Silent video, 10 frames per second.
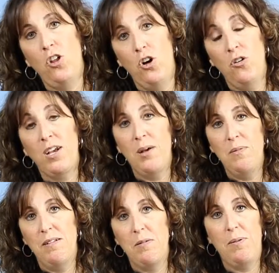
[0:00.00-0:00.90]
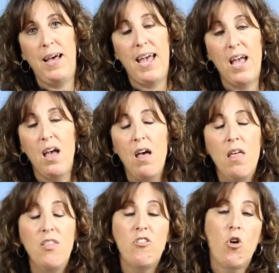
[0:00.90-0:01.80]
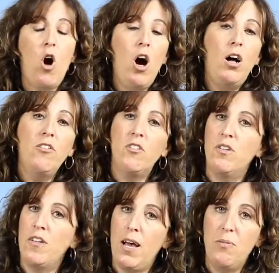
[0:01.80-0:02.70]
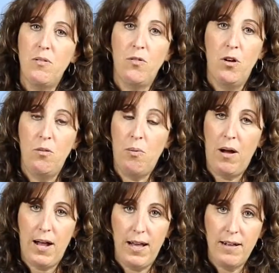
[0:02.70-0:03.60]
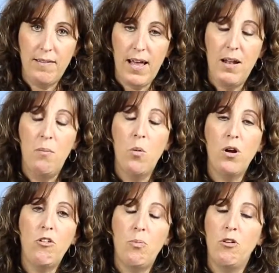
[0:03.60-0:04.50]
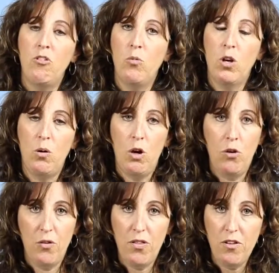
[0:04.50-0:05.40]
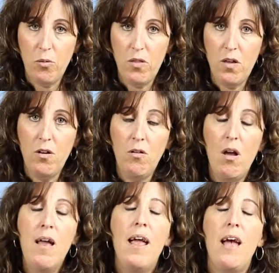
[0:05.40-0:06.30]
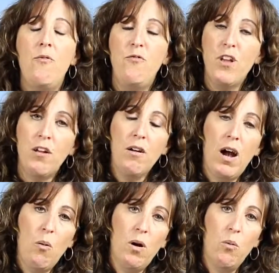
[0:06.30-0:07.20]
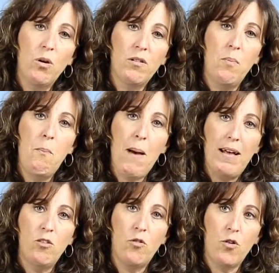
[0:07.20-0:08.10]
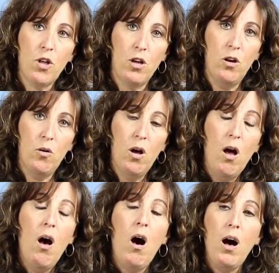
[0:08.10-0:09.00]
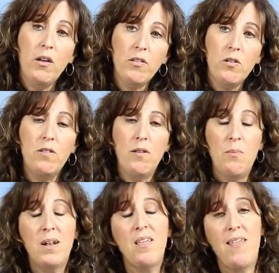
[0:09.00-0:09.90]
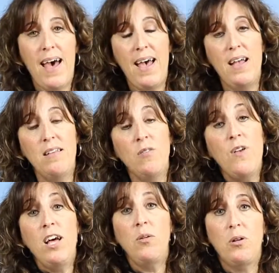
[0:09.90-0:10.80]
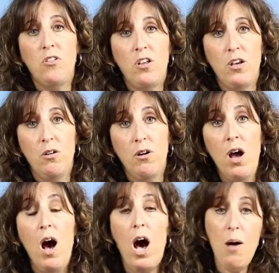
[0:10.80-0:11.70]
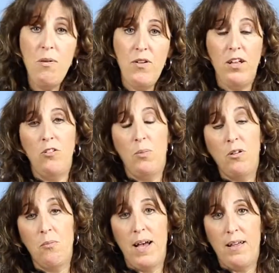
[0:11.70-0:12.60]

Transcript: loan comes into play. These are all different types of loan products, and a mortgage person will go over this with you and figure out what works best for you. Also, somebody that is available to you. I'm available to my